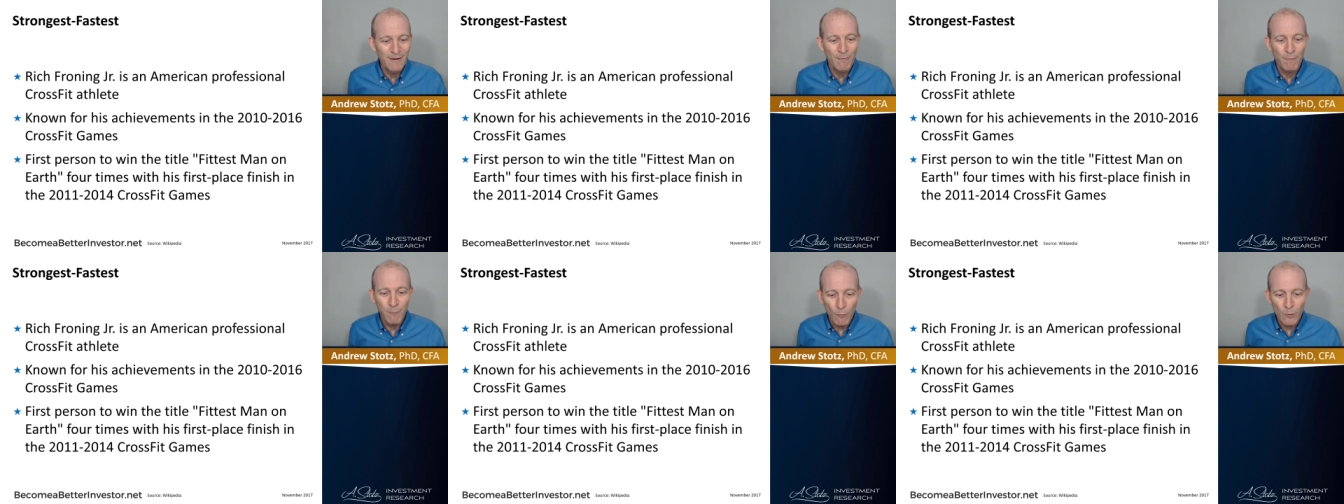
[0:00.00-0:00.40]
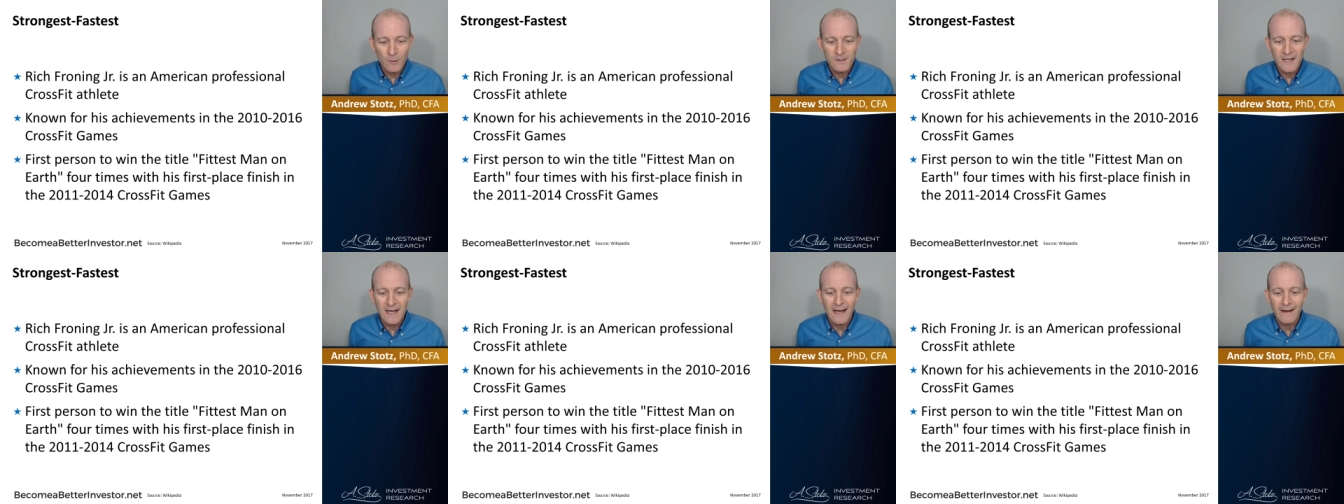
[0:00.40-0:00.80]

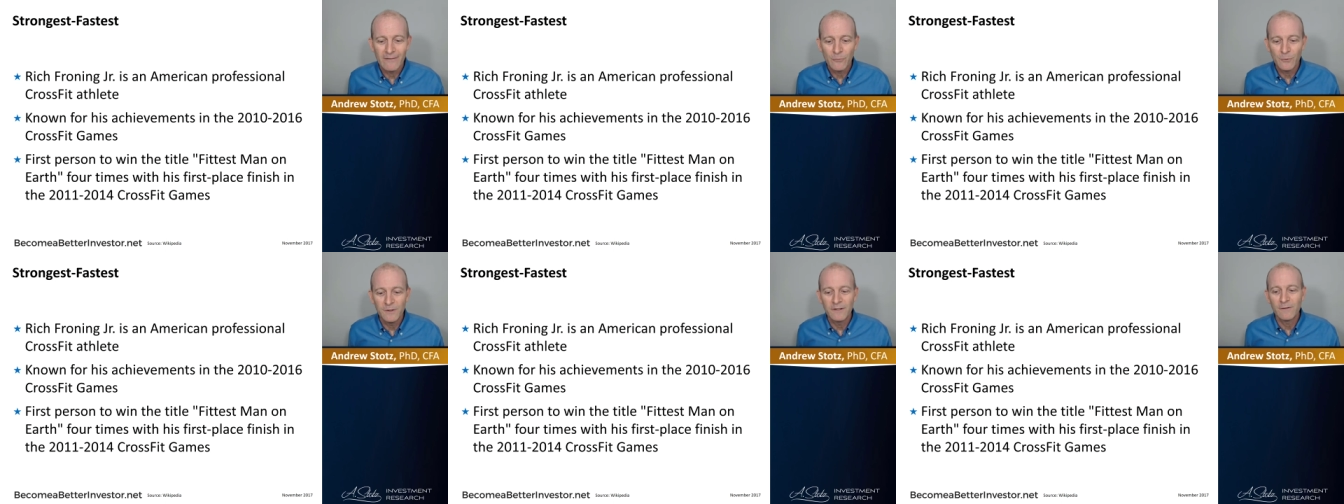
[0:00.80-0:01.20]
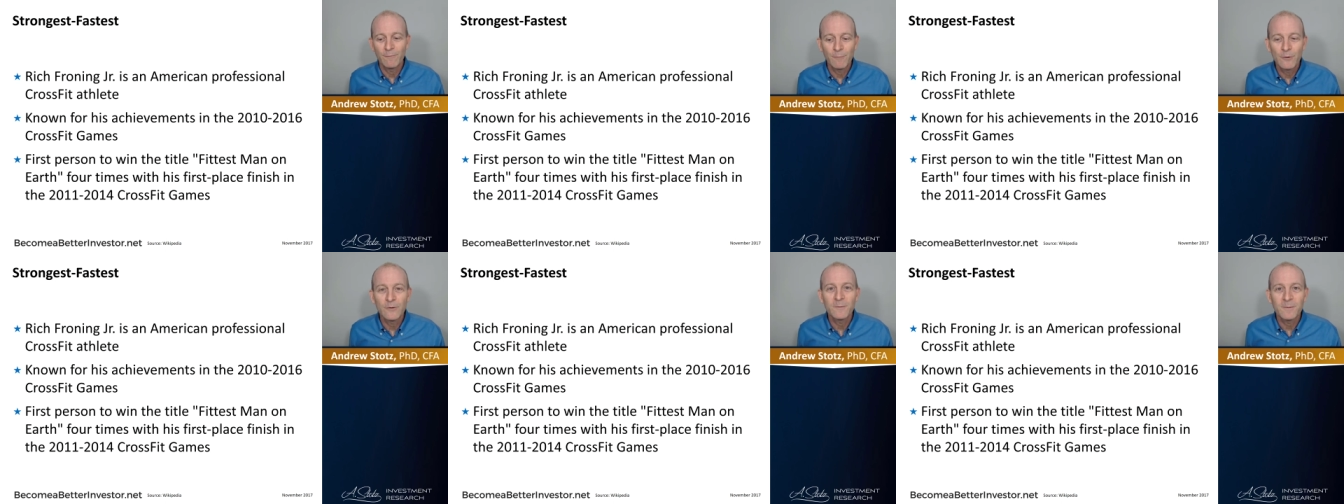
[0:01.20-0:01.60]
Four times with his
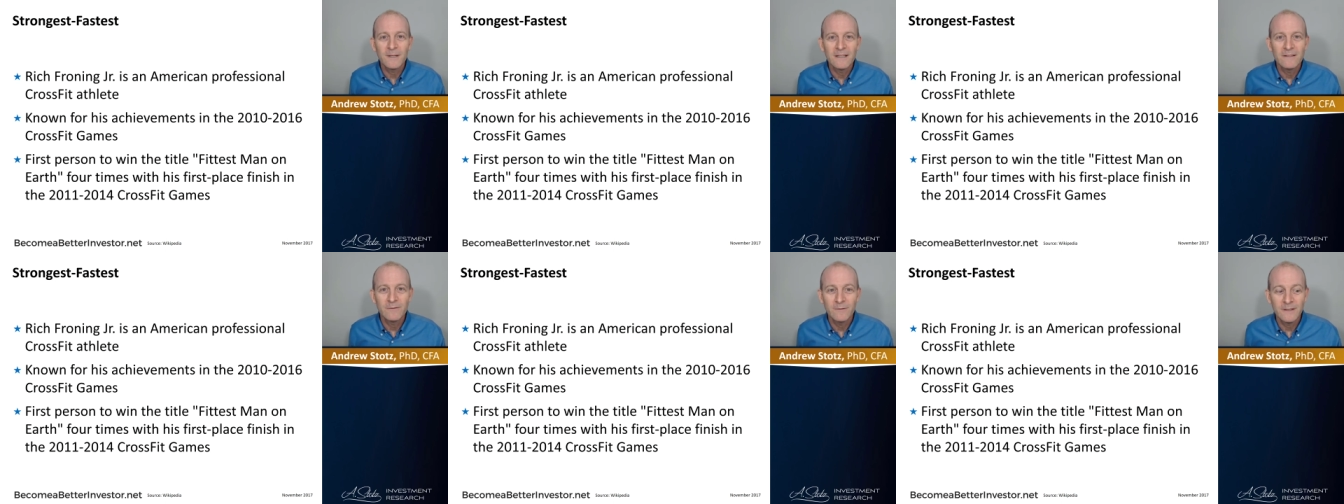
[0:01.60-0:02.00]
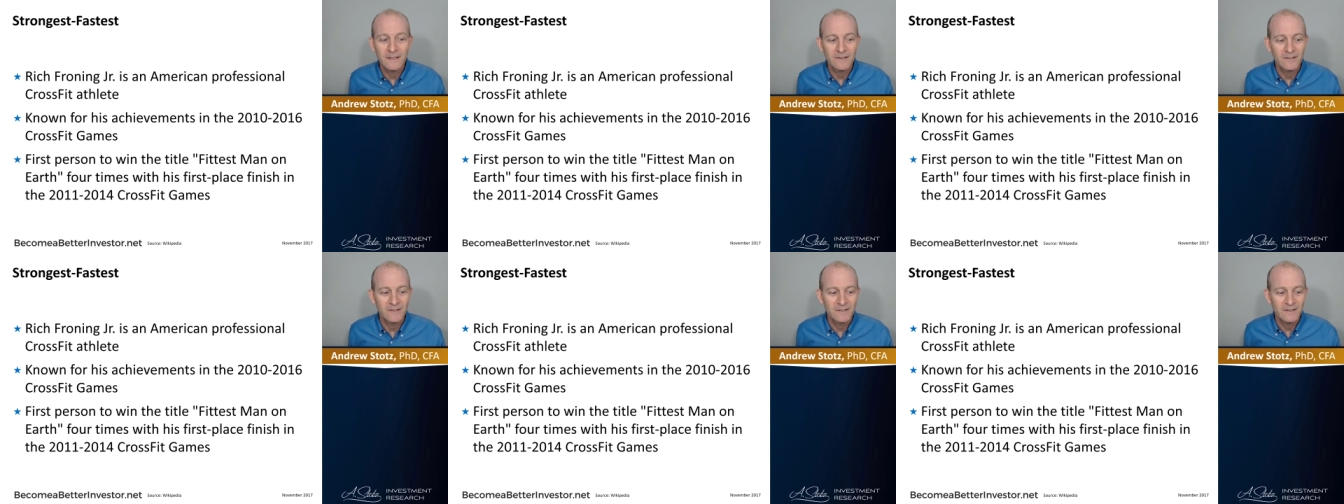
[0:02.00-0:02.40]
first place
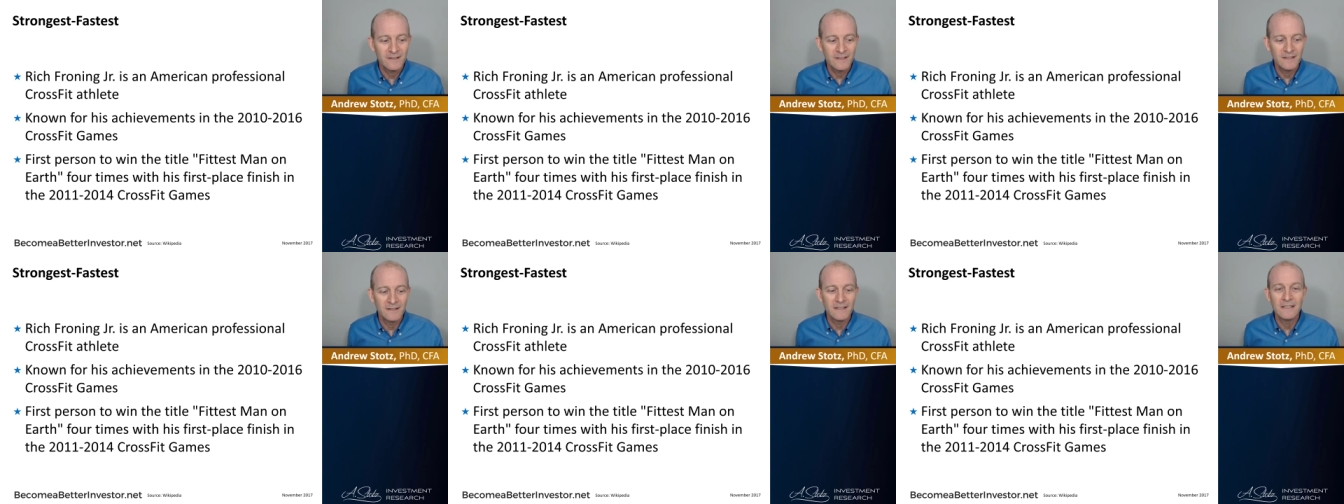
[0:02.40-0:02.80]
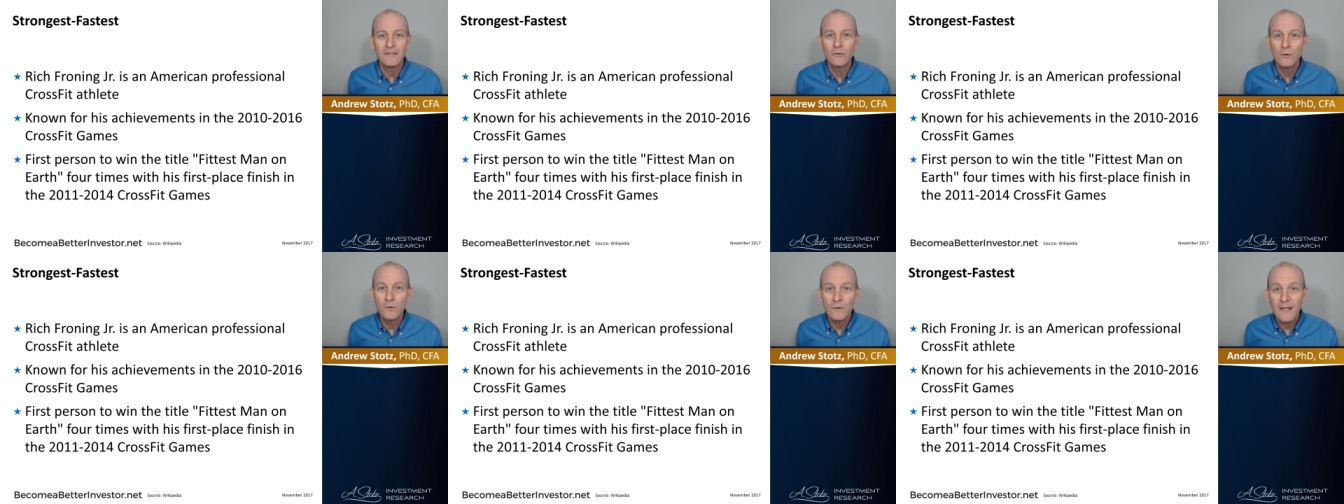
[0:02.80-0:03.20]
finish in
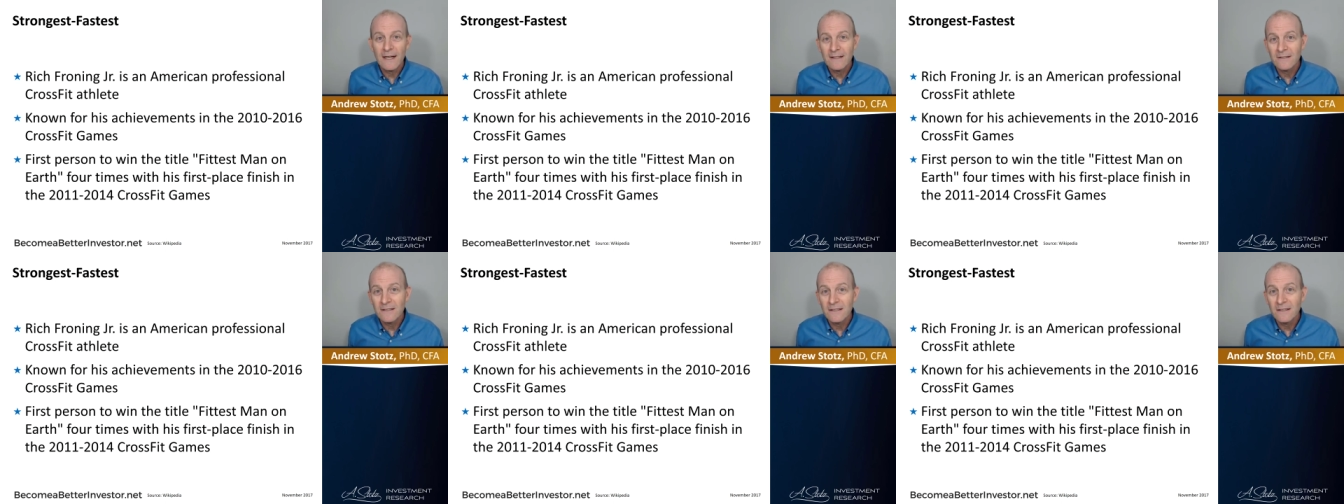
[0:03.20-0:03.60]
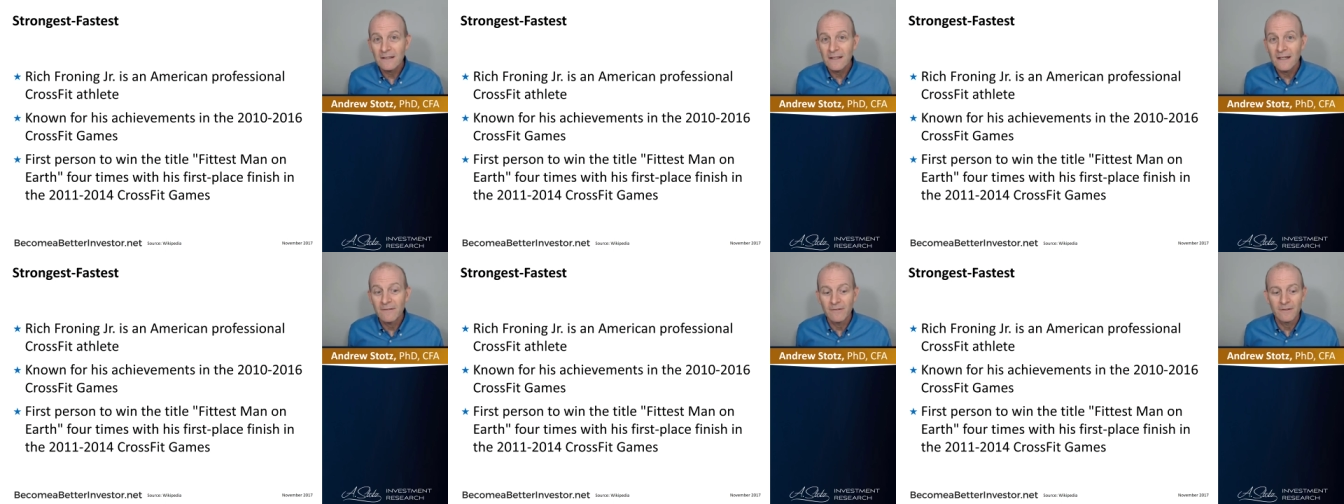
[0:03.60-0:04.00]
the
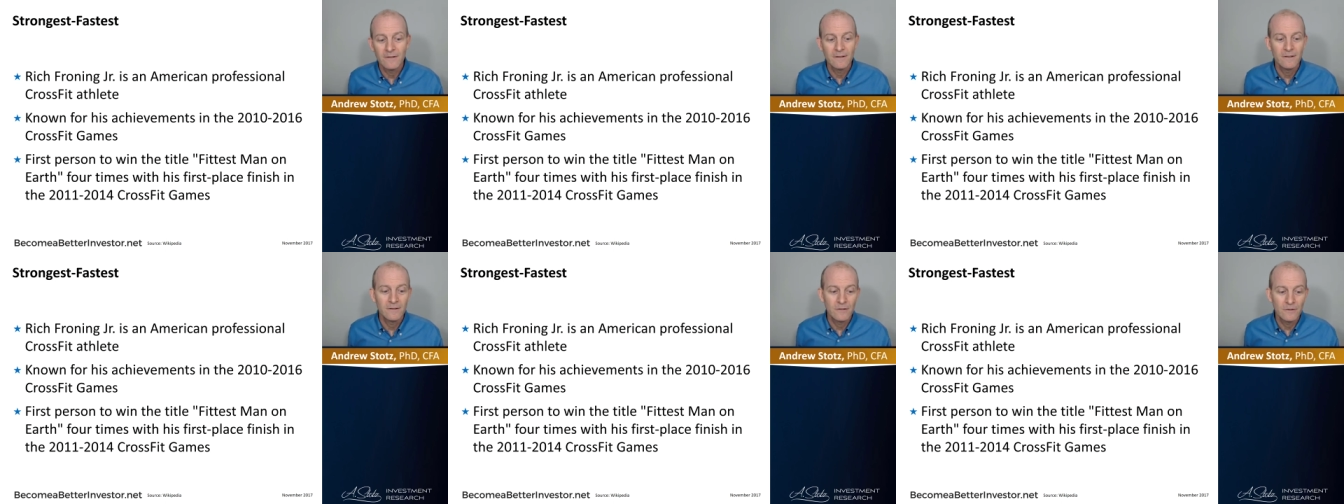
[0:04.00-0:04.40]
2011